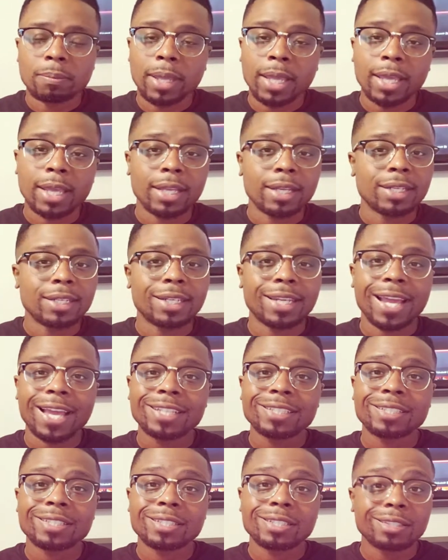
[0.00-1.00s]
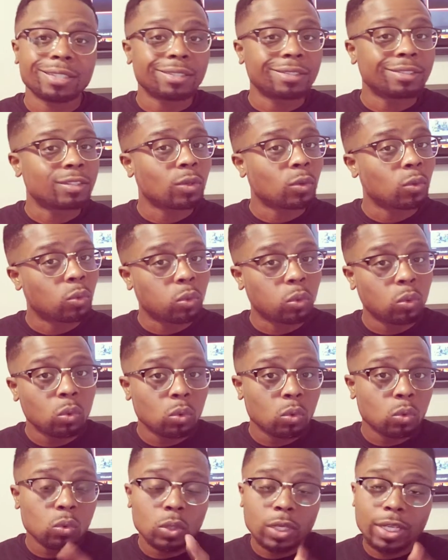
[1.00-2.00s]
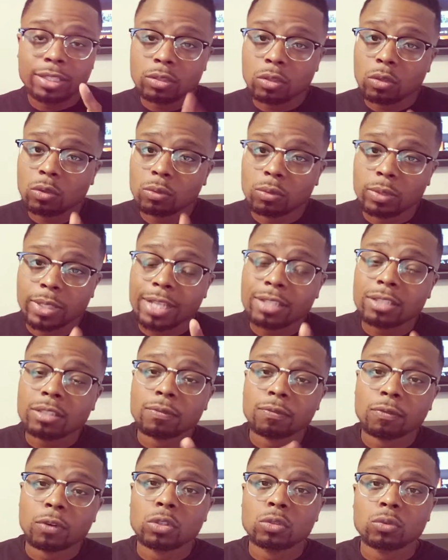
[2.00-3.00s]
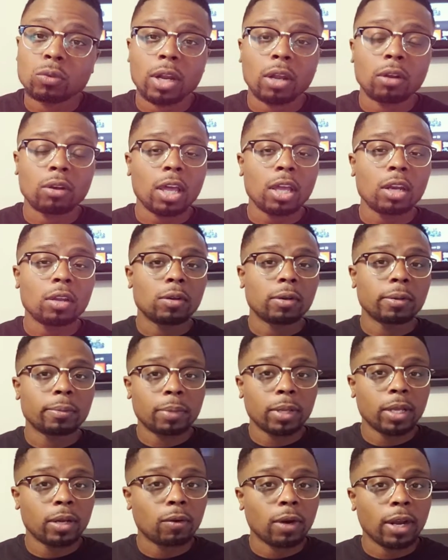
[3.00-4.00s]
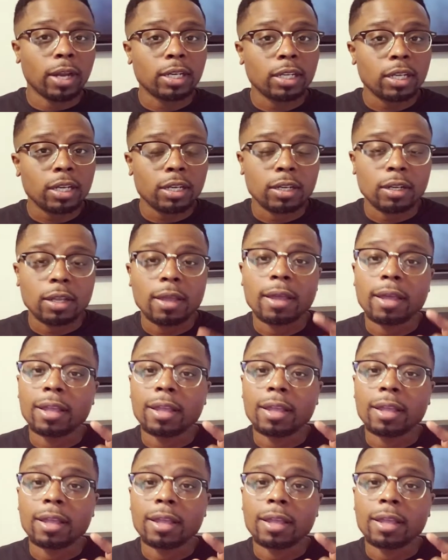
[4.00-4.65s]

Man, that's who that's going. That's the first round lottery pick right there.